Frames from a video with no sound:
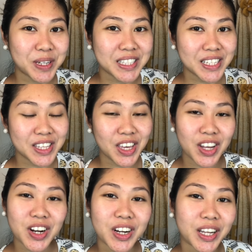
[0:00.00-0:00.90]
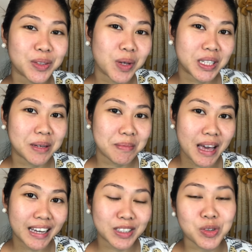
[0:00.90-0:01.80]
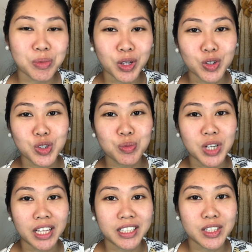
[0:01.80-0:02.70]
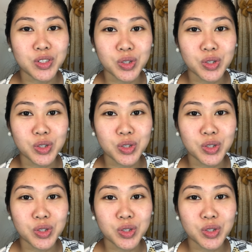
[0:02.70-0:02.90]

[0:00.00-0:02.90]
Princess here and welcome back to my YouTube channel.